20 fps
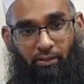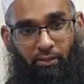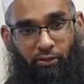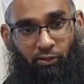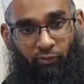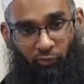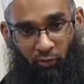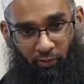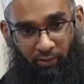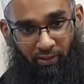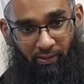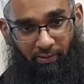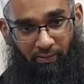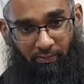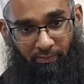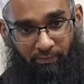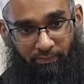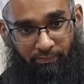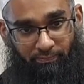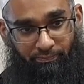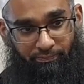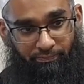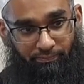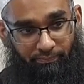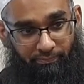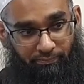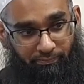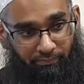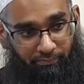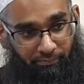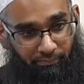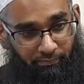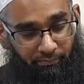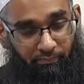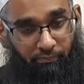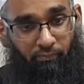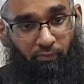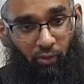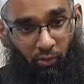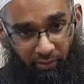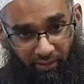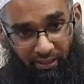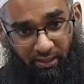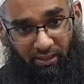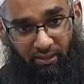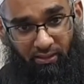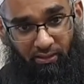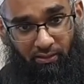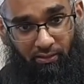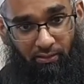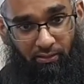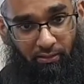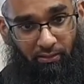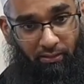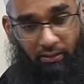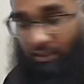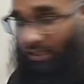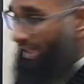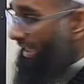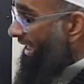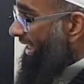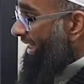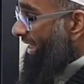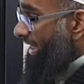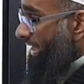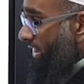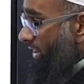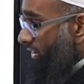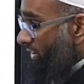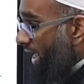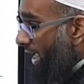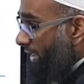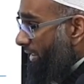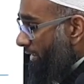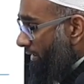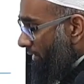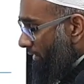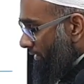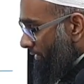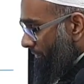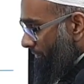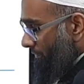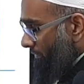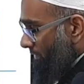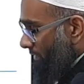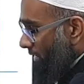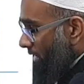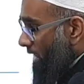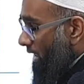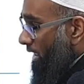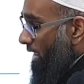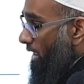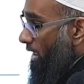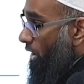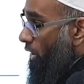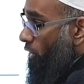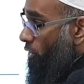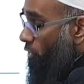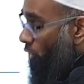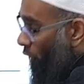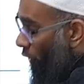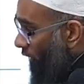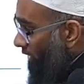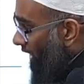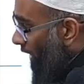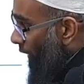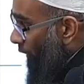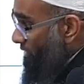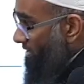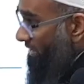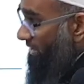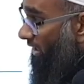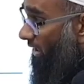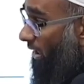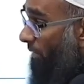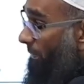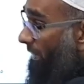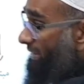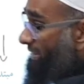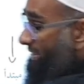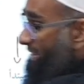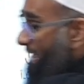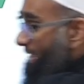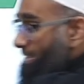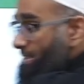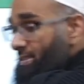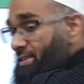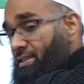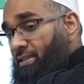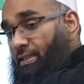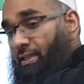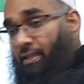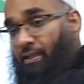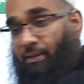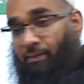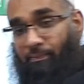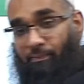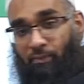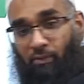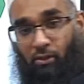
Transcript: You following? Okay. Then you go down. You see the khabar is the sentence, isn't it?